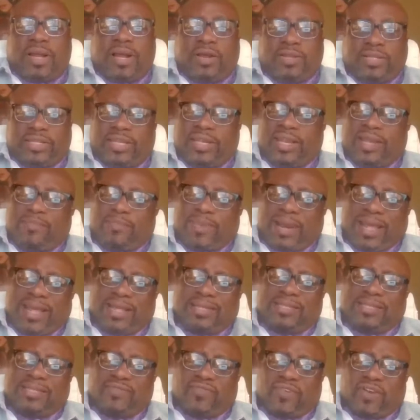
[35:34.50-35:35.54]
how to get
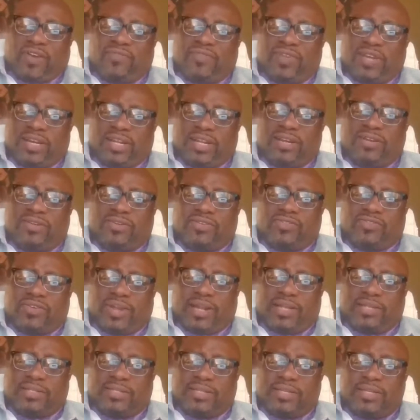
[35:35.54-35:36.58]
Blacks involved in clinical
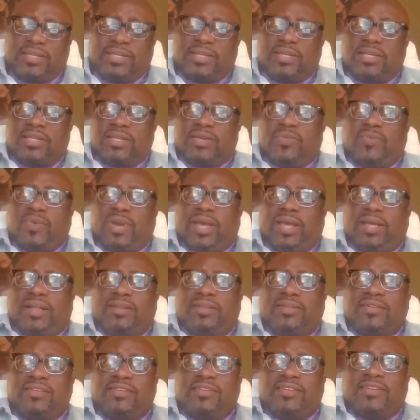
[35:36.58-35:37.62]
trials.
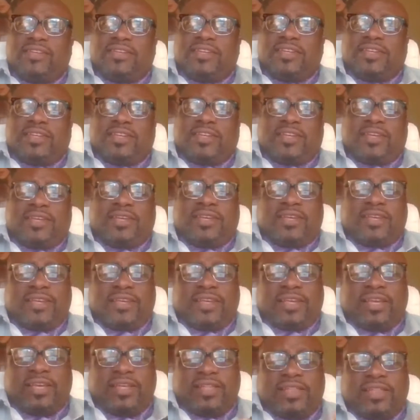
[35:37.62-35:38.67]
Well,
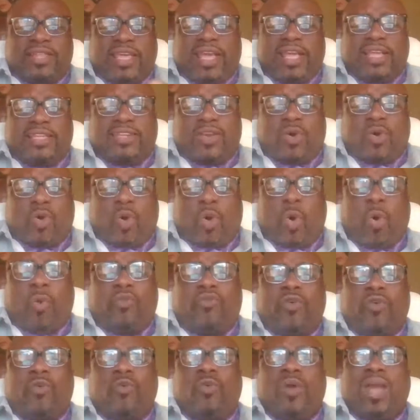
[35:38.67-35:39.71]
there's an
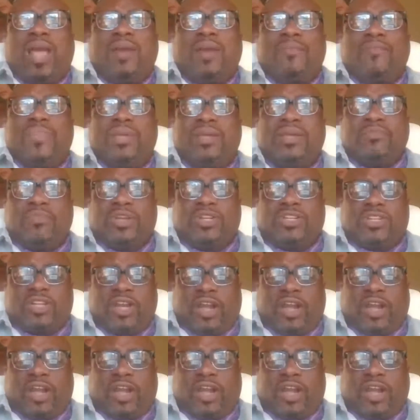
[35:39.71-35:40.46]
overwhelming